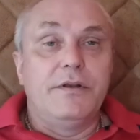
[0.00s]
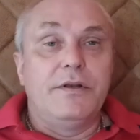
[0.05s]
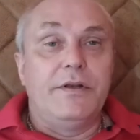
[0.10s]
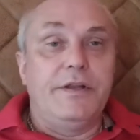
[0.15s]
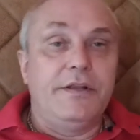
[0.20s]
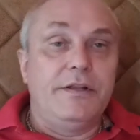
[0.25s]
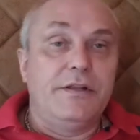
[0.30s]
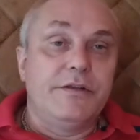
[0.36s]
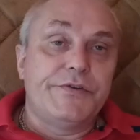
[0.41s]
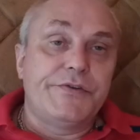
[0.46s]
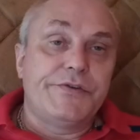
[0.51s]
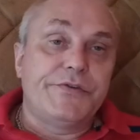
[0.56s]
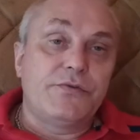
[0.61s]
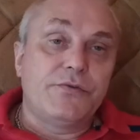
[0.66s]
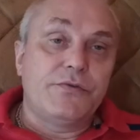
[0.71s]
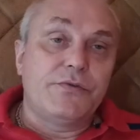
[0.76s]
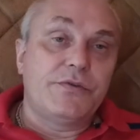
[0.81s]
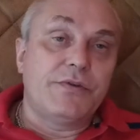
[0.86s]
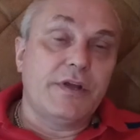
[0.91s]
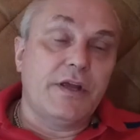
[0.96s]
needless
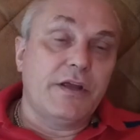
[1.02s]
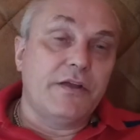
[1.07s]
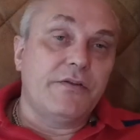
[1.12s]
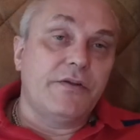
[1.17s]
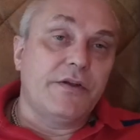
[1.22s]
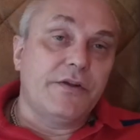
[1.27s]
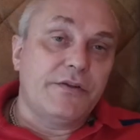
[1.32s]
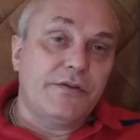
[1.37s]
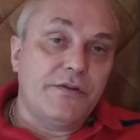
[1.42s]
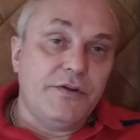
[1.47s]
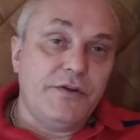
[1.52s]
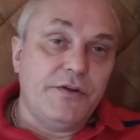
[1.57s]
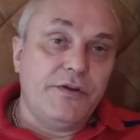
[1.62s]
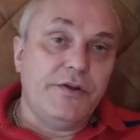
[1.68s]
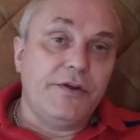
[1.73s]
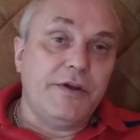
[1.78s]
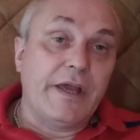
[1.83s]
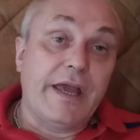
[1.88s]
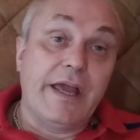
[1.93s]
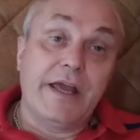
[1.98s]
to say that
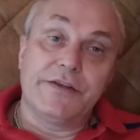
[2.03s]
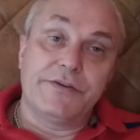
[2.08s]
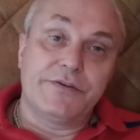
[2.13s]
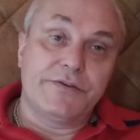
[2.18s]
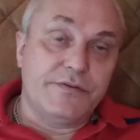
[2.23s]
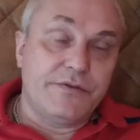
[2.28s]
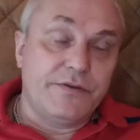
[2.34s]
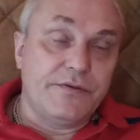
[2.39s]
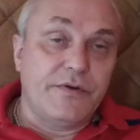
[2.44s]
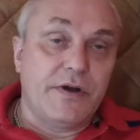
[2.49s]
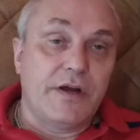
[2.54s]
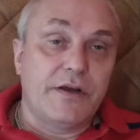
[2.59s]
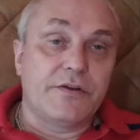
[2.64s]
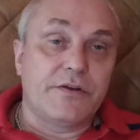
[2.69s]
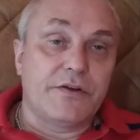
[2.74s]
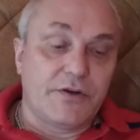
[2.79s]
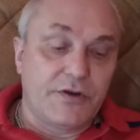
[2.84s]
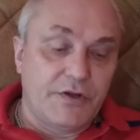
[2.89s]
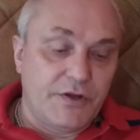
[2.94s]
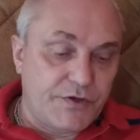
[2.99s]
he, as divine
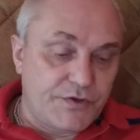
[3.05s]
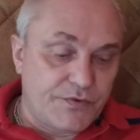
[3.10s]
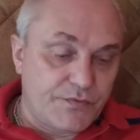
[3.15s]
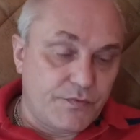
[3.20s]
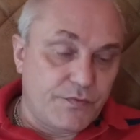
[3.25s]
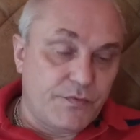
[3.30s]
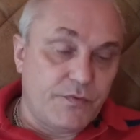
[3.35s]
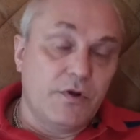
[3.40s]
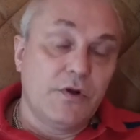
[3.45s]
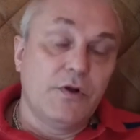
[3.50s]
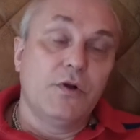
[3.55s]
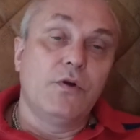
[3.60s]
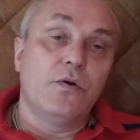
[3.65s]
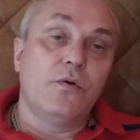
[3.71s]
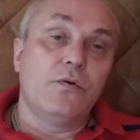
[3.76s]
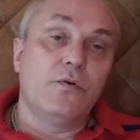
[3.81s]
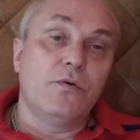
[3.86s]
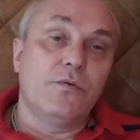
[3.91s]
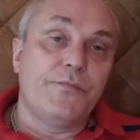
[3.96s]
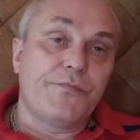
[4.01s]
incarnation,
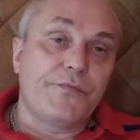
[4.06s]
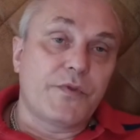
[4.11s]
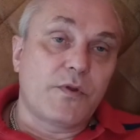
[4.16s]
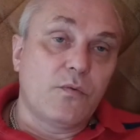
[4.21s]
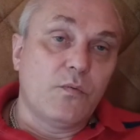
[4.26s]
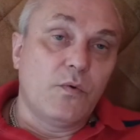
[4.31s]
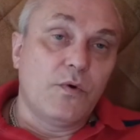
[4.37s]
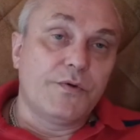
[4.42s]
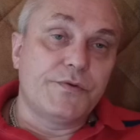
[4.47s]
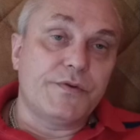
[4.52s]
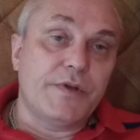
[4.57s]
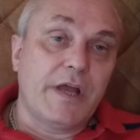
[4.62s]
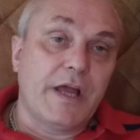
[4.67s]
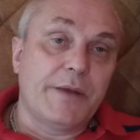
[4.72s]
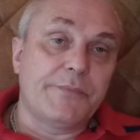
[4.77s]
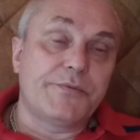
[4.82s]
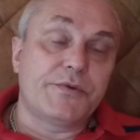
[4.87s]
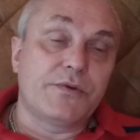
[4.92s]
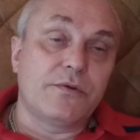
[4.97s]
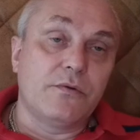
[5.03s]
was
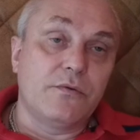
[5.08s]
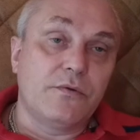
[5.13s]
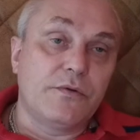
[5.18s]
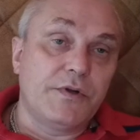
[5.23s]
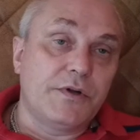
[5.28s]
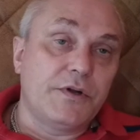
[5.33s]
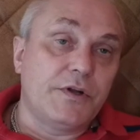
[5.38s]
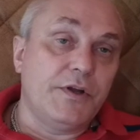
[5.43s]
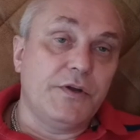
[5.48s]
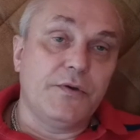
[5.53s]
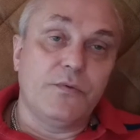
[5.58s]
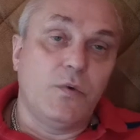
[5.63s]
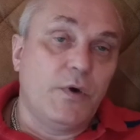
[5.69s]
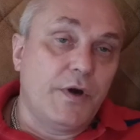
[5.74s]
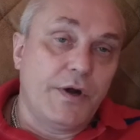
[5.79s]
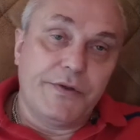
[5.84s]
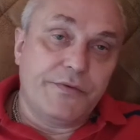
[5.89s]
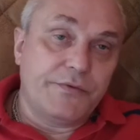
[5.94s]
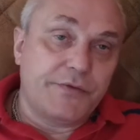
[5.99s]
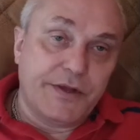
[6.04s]
absolutely
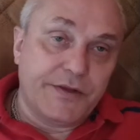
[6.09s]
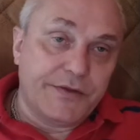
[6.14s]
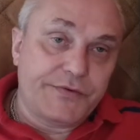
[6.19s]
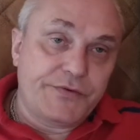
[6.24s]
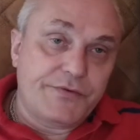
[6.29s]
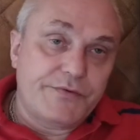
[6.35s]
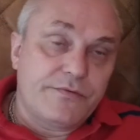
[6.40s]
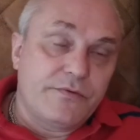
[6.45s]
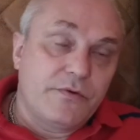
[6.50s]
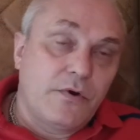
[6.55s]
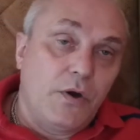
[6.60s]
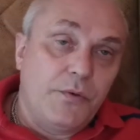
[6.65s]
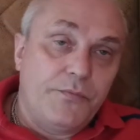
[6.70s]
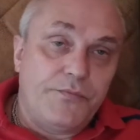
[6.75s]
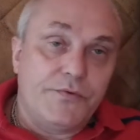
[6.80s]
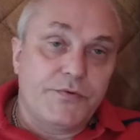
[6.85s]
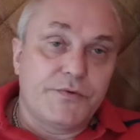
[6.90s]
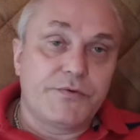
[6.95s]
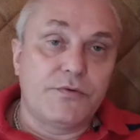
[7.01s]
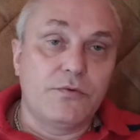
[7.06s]
clairvoyant, that's
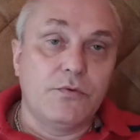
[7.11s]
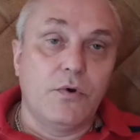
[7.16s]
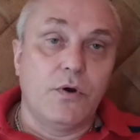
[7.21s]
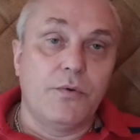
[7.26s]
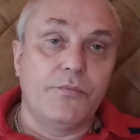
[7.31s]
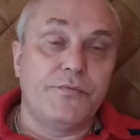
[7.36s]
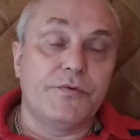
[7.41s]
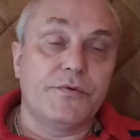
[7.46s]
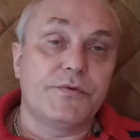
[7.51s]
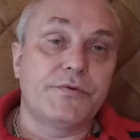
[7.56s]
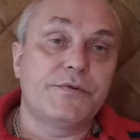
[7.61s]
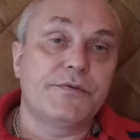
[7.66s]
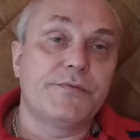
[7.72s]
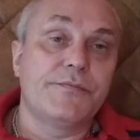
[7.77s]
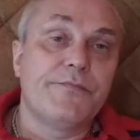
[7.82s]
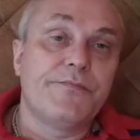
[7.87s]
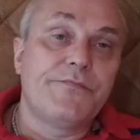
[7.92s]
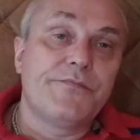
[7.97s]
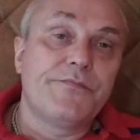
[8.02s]
obvious, too obvious.